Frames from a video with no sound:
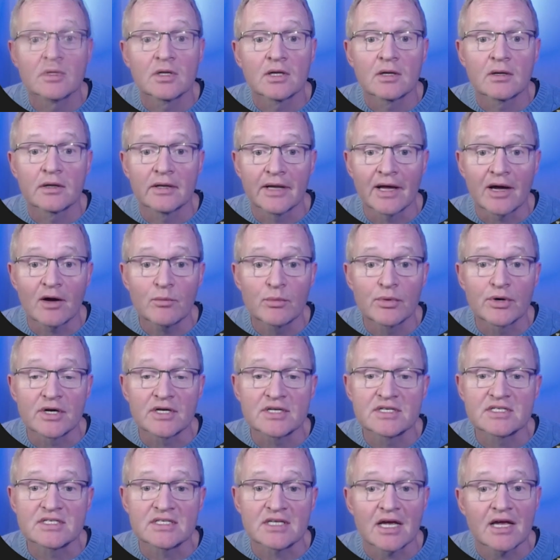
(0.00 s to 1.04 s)
Now
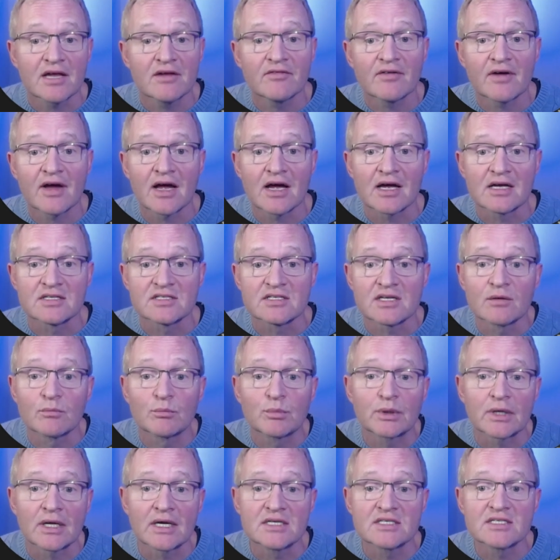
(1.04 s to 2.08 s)
press Save As and
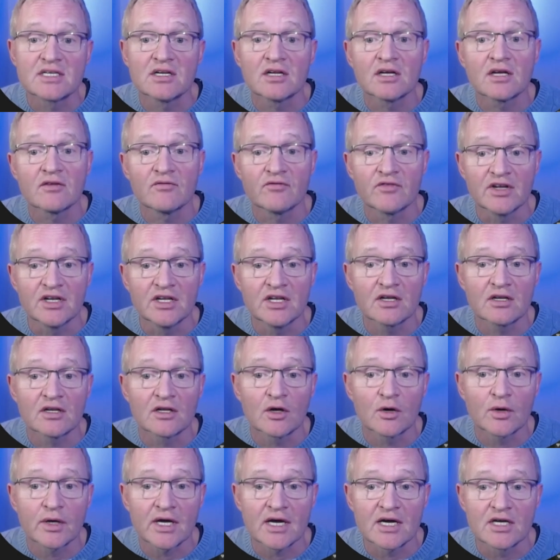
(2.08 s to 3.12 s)
place in a convenient
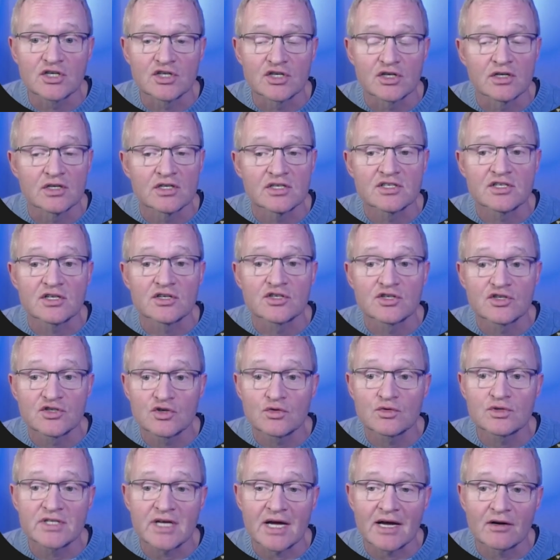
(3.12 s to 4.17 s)
location, such as
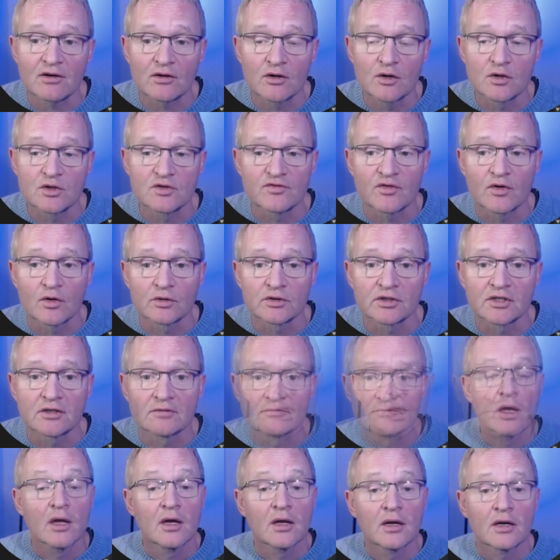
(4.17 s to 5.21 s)
your Downloads folder.
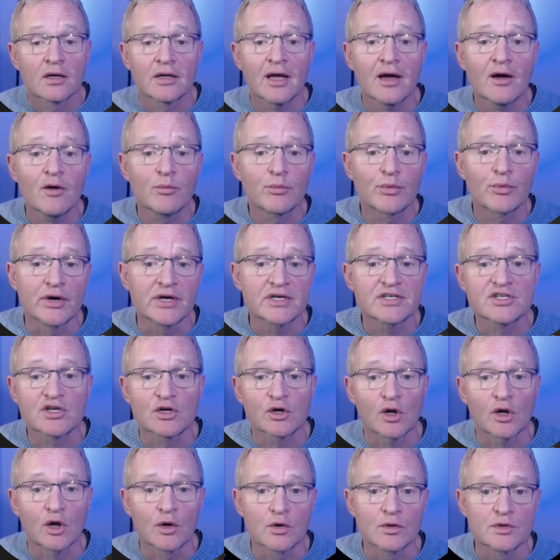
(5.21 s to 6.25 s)
Now press
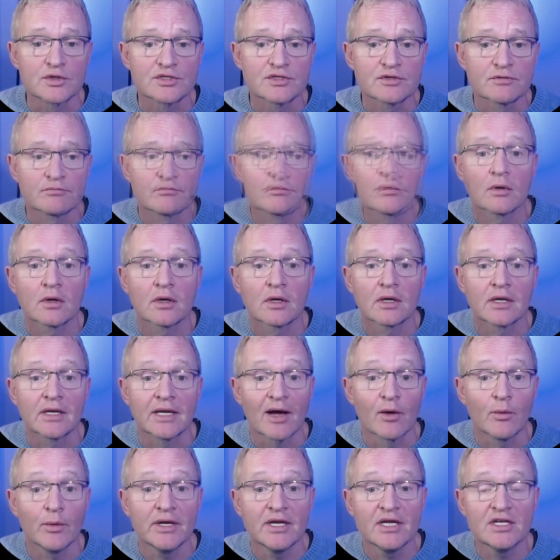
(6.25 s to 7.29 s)
Close.
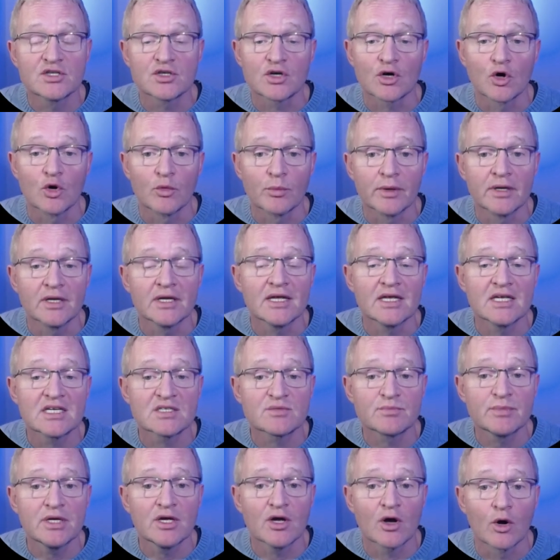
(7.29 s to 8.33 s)
Now we need to open
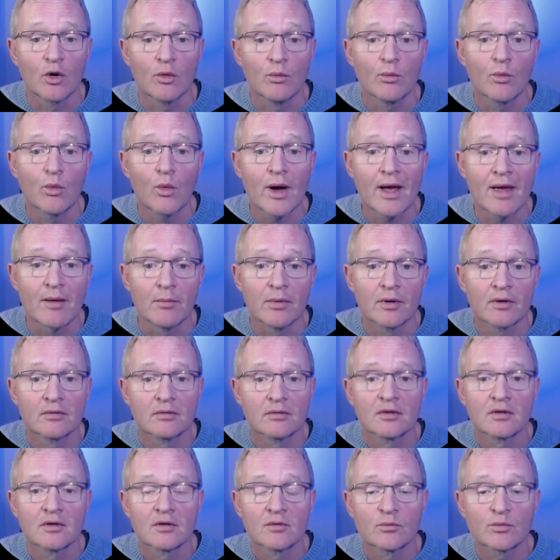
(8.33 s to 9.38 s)
ESP Home Web.
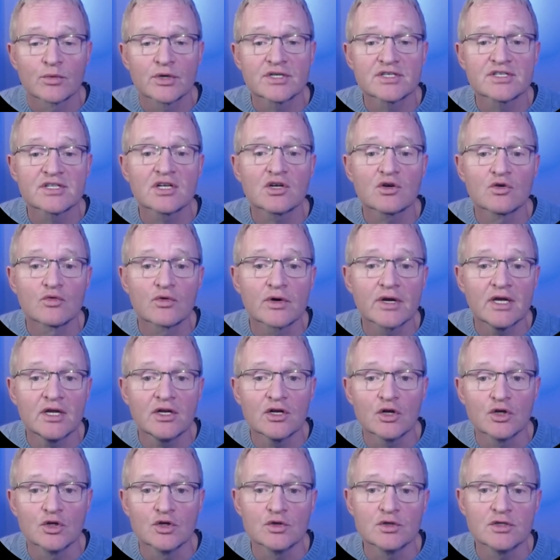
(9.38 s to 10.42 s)
Press the
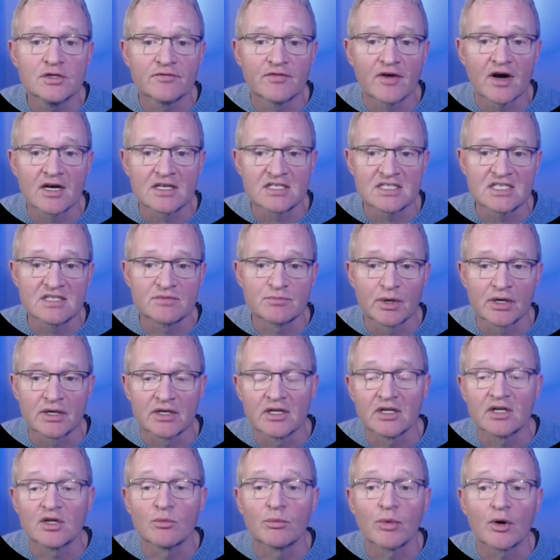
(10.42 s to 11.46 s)
green New Devices button
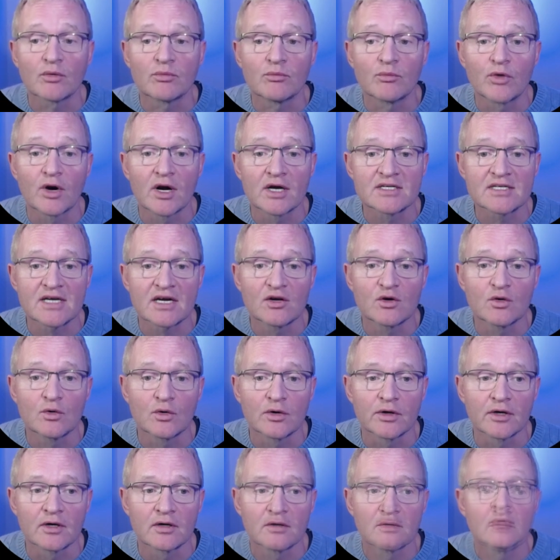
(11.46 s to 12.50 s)
in the bottom right-hand
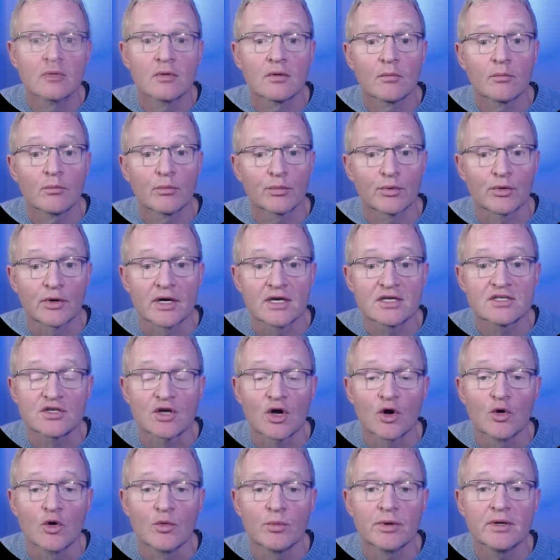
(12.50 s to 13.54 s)
corner. Press
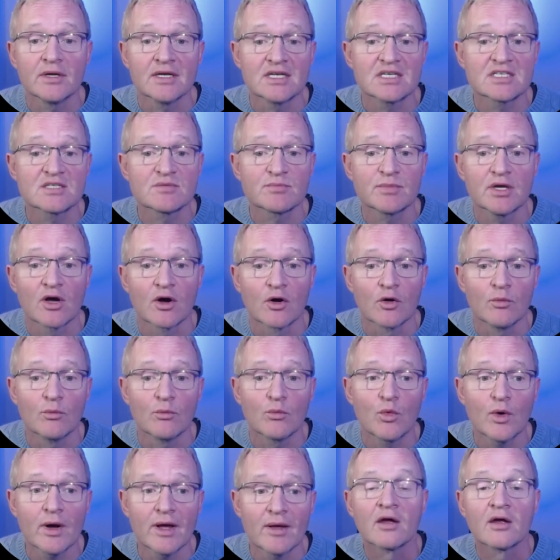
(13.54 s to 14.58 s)
Open ESP Home
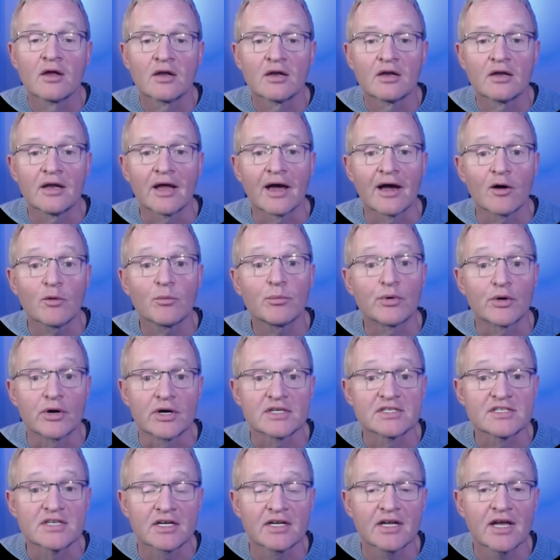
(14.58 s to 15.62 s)
Web. Now
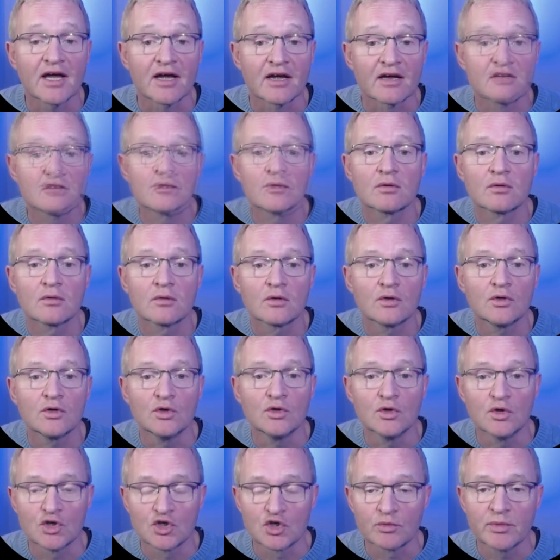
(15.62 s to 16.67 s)
press Connect.
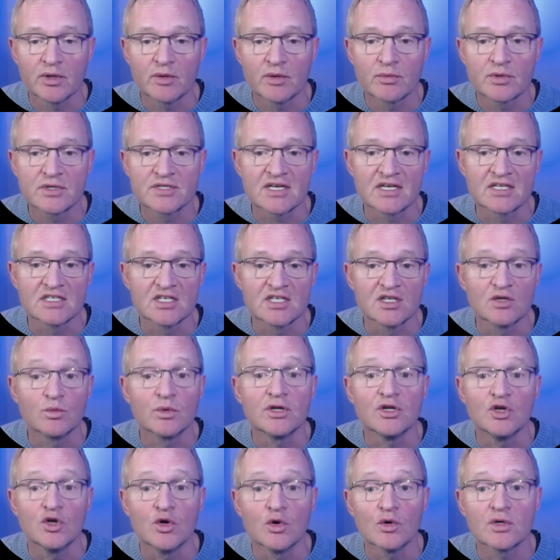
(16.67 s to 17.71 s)
You should be presented
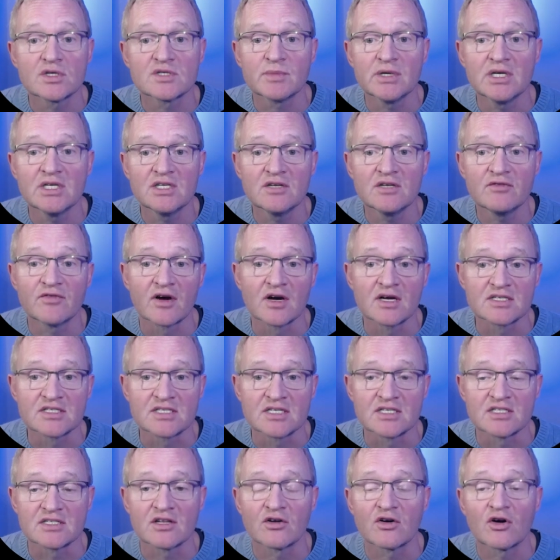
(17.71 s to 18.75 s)
with USB
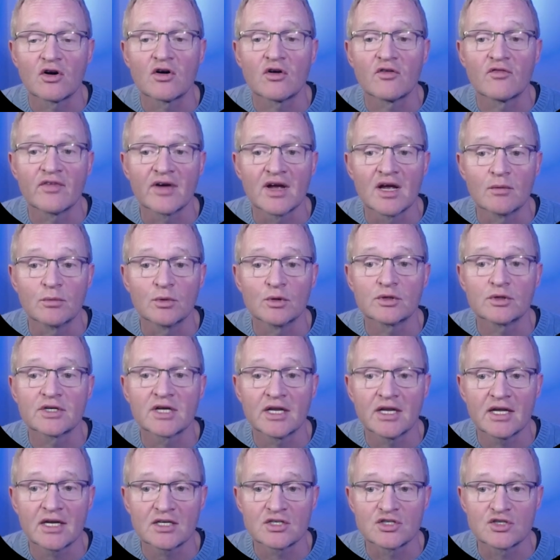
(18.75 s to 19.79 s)
devices that are available to
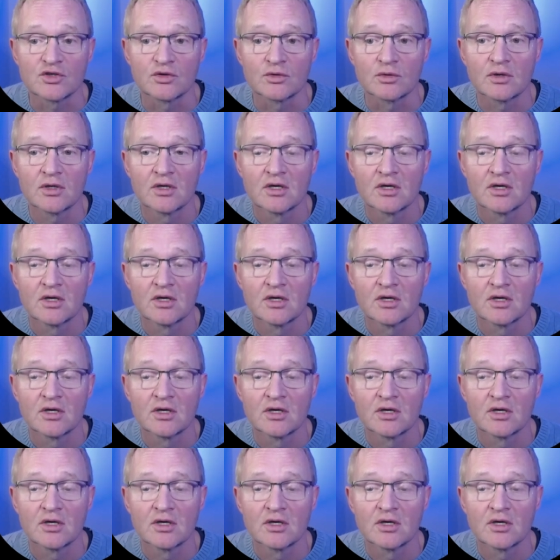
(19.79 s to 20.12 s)
connect to.